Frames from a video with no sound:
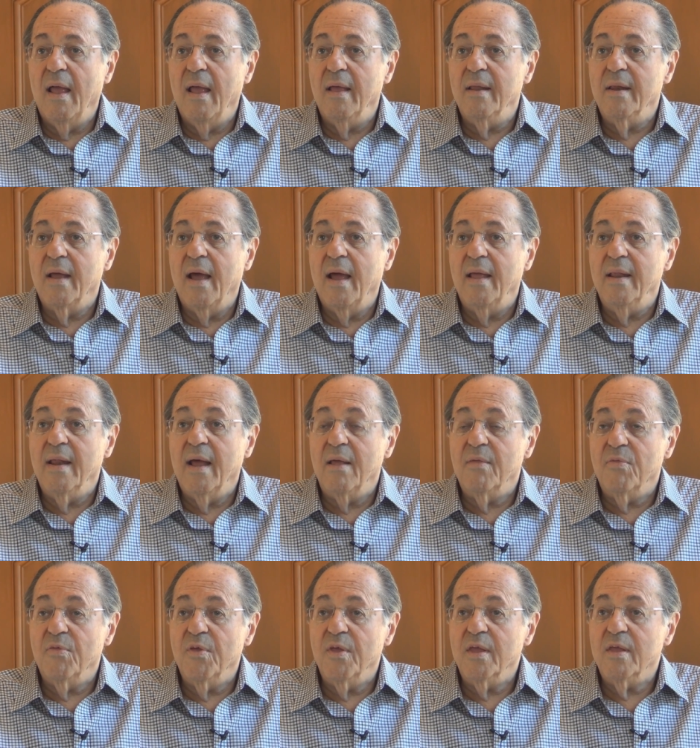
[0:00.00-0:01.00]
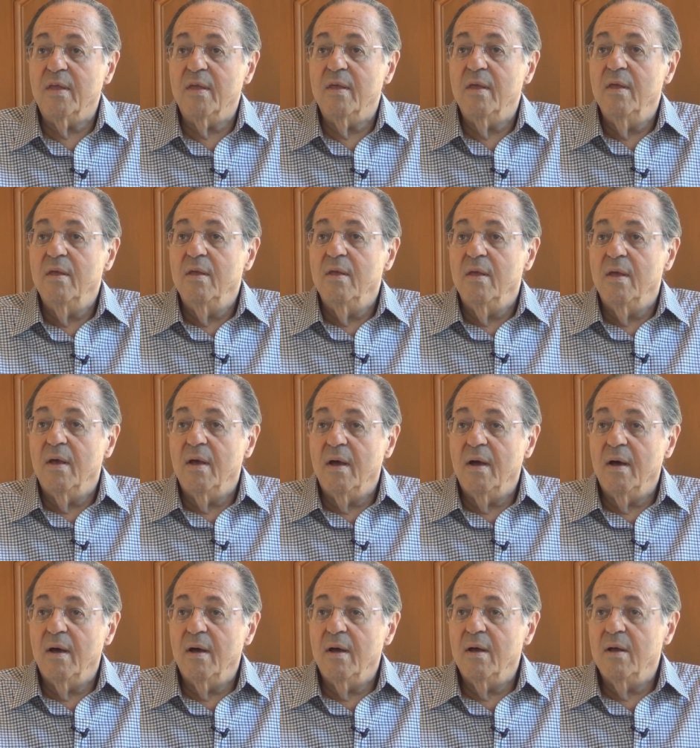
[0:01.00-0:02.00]
and, and I think
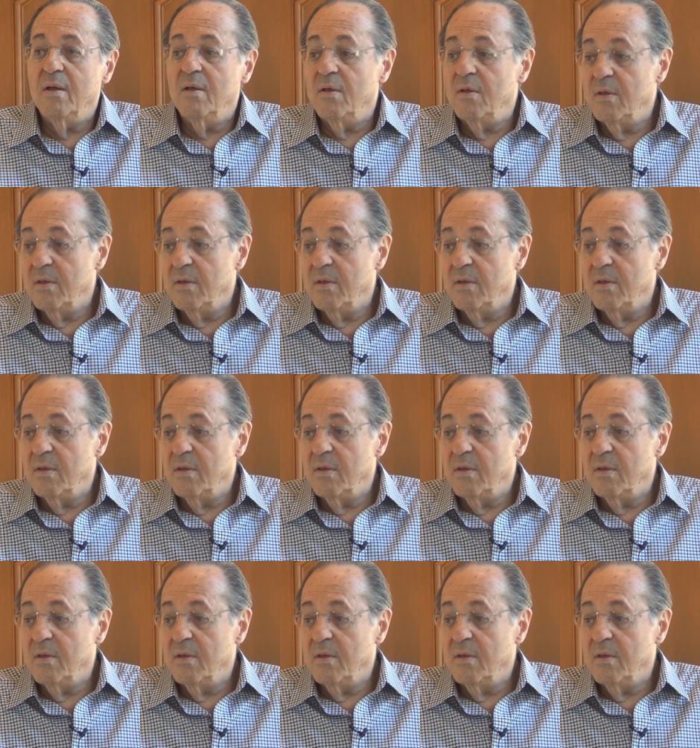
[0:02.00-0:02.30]
uh,